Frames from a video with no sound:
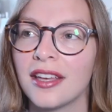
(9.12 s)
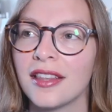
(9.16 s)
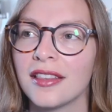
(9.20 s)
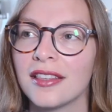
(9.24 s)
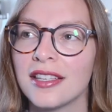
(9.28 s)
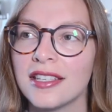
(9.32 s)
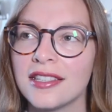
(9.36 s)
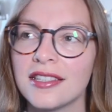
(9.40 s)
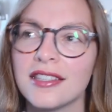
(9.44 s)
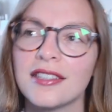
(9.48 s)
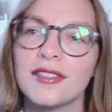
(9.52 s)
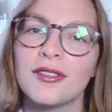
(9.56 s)

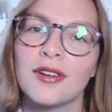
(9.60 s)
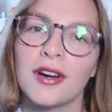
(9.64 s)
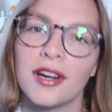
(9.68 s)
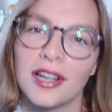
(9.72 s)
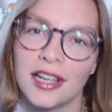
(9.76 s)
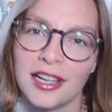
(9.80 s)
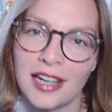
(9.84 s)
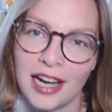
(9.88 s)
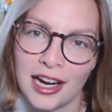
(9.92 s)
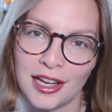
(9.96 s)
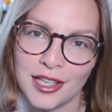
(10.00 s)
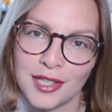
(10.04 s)
This is not
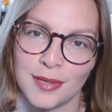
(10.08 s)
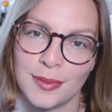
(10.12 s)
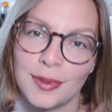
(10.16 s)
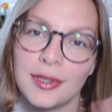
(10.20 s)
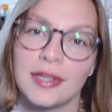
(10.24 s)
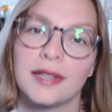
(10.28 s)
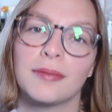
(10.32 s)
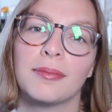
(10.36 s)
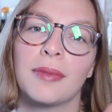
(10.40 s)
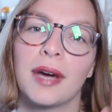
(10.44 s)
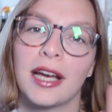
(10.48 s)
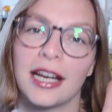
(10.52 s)
an
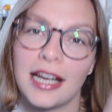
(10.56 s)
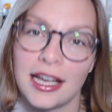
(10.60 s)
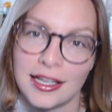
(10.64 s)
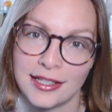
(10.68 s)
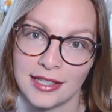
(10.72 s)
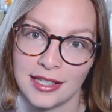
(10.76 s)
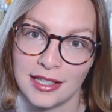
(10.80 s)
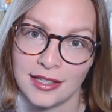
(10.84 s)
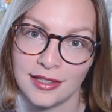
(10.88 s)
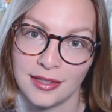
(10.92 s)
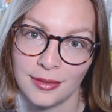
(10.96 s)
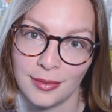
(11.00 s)
announcement, but I
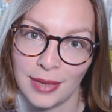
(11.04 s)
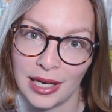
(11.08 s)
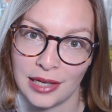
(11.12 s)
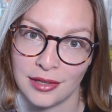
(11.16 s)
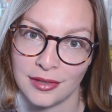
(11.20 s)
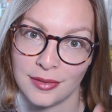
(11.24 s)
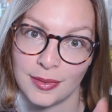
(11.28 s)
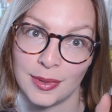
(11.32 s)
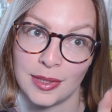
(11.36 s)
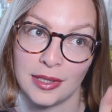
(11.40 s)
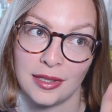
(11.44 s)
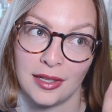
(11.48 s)
guess it is an
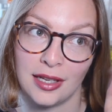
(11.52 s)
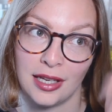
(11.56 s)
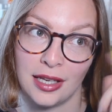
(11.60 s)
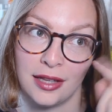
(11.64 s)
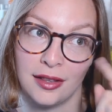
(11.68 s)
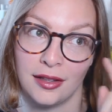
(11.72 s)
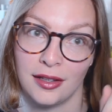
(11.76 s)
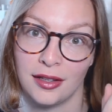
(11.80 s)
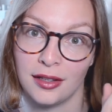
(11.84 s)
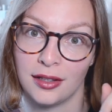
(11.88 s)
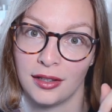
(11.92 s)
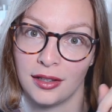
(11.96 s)
announcement
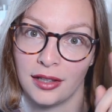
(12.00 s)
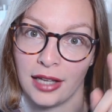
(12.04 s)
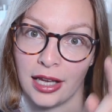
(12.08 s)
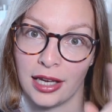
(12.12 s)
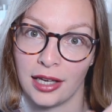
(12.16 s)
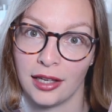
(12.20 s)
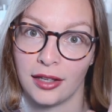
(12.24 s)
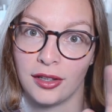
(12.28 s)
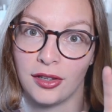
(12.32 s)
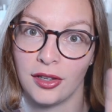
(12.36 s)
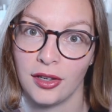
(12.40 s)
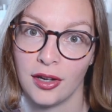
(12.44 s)
in that,
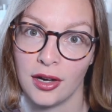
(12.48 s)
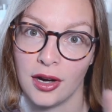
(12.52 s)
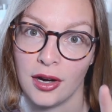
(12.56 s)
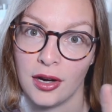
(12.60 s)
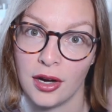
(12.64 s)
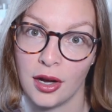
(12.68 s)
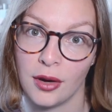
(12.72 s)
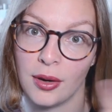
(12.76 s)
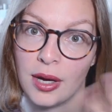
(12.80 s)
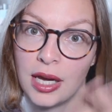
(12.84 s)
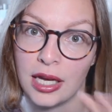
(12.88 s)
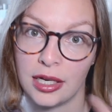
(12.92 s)
like, you don't
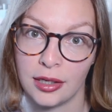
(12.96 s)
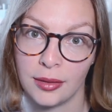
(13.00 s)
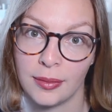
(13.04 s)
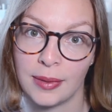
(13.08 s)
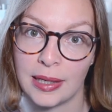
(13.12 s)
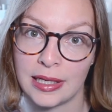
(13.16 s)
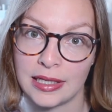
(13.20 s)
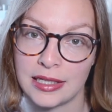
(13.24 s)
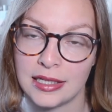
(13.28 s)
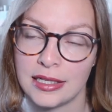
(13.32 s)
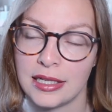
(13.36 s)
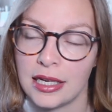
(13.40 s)
know it and I'm
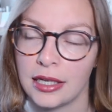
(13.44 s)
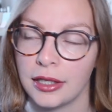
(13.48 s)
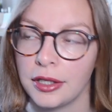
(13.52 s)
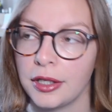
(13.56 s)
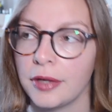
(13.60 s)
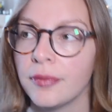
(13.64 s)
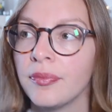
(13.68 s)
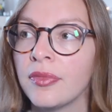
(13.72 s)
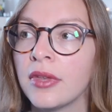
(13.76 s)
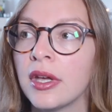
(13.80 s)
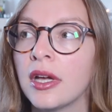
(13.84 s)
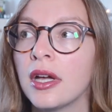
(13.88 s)
about to tell
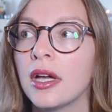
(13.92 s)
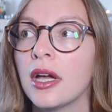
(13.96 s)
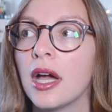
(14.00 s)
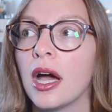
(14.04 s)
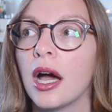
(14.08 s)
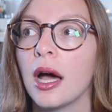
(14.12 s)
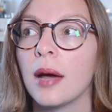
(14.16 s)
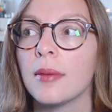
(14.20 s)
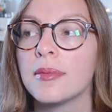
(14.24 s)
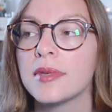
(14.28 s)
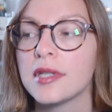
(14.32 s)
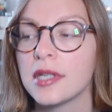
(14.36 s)
you.
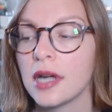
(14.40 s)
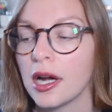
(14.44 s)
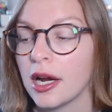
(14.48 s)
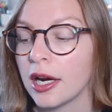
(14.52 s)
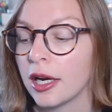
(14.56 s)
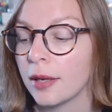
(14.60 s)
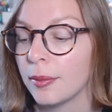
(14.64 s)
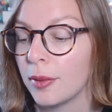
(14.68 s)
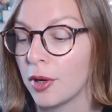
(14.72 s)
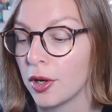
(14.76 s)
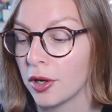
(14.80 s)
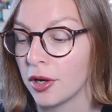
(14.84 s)
I'm
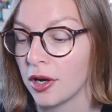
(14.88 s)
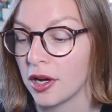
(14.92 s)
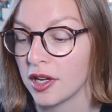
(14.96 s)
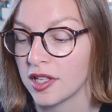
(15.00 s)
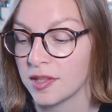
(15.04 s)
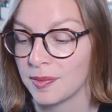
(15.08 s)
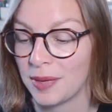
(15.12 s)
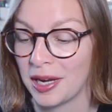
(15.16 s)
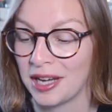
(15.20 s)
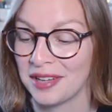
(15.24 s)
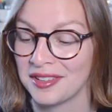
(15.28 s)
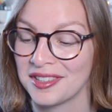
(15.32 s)
starting a
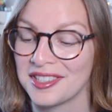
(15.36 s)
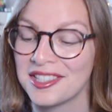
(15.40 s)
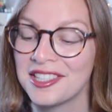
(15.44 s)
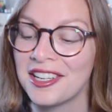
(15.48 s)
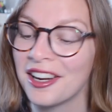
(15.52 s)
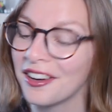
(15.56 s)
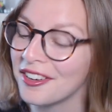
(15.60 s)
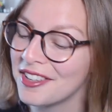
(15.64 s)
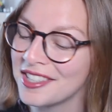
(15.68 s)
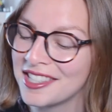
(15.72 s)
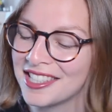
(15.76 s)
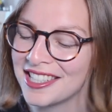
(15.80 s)
podcast about
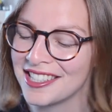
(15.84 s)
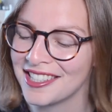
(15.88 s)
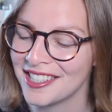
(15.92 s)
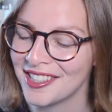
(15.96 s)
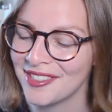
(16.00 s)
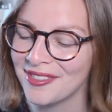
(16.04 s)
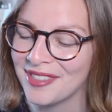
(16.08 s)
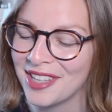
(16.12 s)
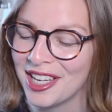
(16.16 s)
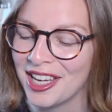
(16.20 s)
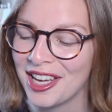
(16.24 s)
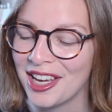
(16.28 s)

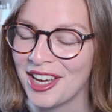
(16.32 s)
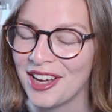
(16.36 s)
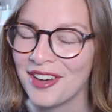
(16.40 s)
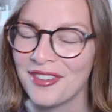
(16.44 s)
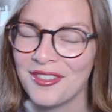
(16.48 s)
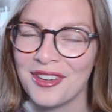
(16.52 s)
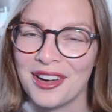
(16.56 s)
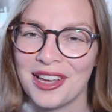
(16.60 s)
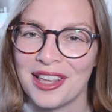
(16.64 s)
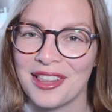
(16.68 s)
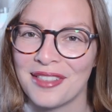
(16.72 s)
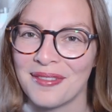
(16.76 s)
Stoicism
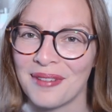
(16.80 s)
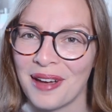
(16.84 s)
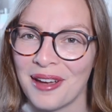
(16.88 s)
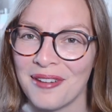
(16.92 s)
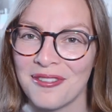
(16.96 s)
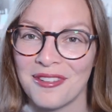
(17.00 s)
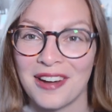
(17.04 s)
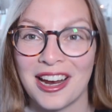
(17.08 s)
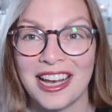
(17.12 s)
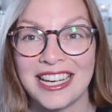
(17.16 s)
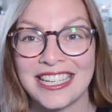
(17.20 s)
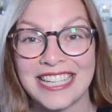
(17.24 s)
with my
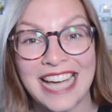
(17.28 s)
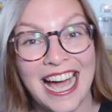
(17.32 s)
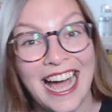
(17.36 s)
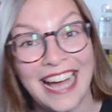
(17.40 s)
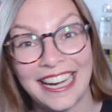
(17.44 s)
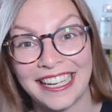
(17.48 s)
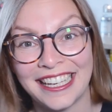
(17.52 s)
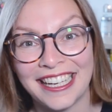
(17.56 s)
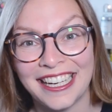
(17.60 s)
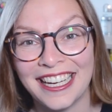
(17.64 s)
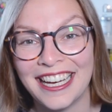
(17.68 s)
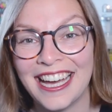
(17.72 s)
friend
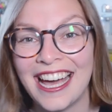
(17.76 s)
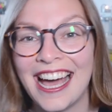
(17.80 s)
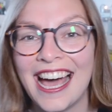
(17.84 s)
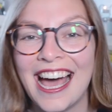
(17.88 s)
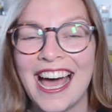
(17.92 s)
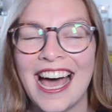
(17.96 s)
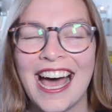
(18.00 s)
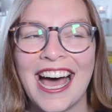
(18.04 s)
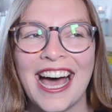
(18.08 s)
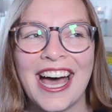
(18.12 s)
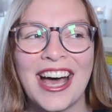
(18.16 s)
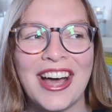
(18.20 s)
Anna,
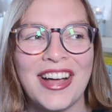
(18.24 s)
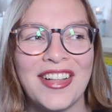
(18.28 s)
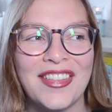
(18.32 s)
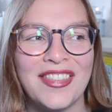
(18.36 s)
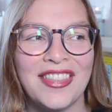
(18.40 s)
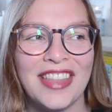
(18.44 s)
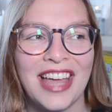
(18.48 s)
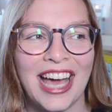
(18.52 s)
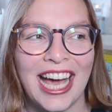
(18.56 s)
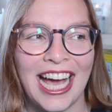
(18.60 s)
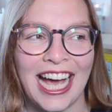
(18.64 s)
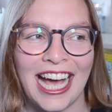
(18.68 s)

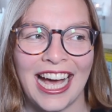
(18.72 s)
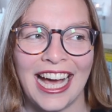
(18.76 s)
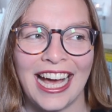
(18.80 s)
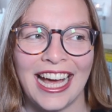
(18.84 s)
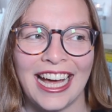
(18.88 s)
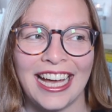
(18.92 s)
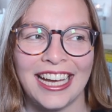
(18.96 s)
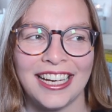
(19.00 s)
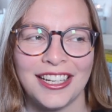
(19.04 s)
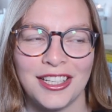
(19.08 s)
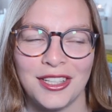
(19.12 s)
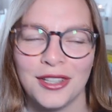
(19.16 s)

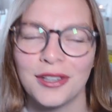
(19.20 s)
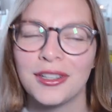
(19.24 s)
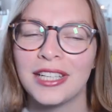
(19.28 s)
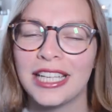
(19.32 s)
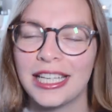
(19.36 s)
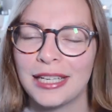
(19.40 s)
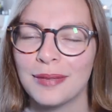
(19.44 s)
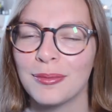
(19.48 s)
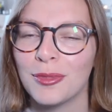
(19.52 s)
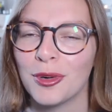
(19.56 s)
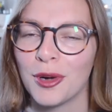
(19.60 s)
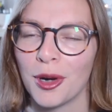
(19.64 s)
and you'll
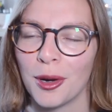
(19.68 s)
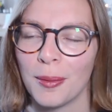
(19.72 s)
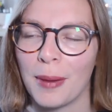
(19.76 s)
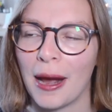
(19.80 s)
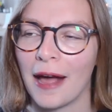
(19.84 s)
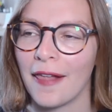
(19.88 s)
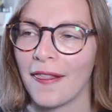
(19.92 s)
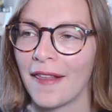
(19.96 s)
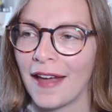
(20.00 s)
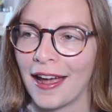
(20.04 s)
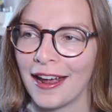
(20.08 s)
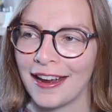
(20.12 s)
hear more
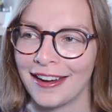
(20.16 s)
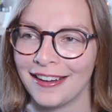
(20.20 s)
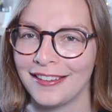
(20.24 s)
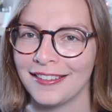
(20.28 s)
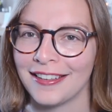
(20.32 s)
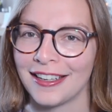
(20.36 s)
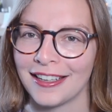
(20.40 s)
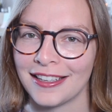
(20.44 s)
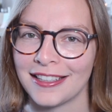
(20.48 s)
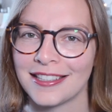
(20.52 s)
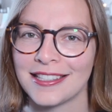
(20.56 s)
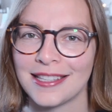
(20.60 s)
about that in,
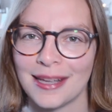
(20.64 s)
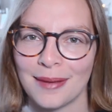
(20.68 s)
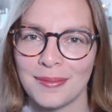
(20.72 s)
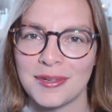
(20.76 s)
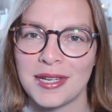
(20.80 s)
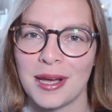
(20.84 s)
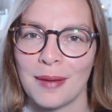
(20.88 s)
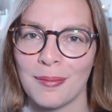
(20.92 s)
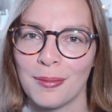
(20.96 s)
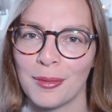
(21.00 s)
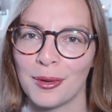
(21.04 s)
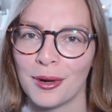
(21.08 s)
like,
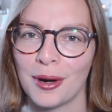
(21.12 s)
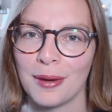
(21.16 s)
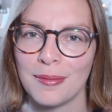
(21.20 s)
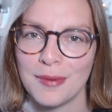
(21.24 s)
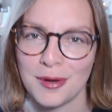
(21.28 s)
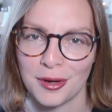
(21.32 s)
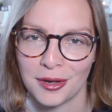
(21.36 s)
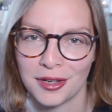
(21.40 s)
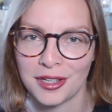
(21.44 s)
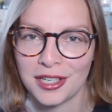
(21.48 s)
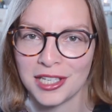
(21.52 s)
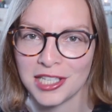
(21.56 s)
September. I'm
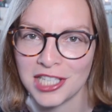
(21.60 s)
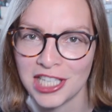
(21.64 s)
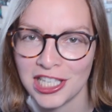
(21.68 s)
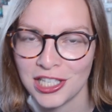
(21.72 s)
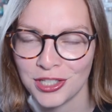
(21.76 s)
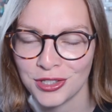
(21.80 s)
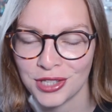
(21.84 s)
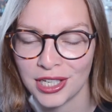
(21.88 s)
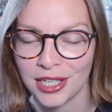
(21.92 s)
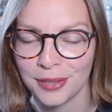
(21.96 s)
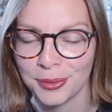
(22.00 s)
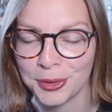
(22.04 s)
not going to
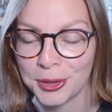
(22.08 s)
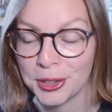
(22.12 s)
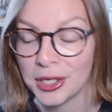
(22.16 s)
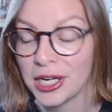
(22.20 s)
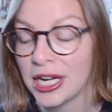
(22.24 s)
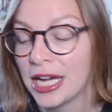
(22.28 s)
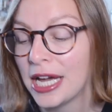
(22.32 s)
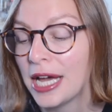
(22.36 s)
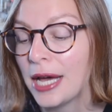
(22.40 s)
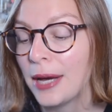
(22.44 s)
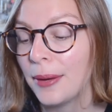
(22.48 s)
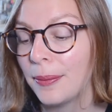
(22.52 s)
tease you anymore.
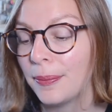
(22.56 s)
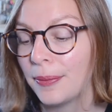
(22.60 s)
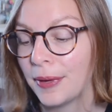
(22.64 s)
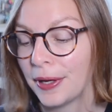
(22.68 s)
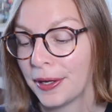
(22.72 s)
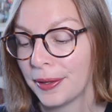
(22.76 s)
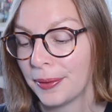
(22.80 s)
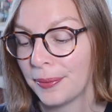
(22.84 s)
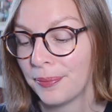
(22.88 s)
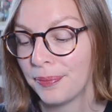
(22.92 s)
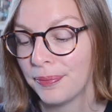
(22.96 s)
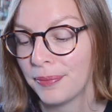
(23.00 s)

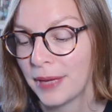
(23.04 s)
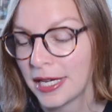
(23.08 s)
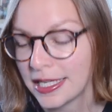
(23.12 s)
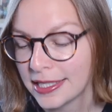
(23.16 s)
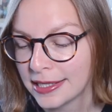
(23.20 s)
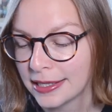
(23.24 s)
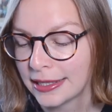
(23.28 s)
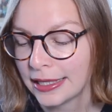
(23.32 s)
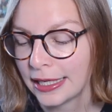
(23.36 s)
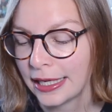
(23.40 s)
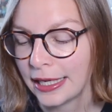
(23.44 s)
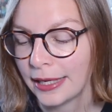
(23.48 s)
But
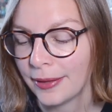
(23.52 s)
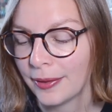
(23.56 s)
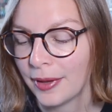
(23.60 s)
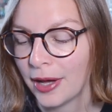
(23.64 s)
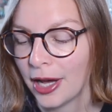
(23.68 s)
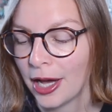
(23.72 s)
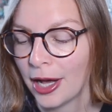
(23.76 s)
basically,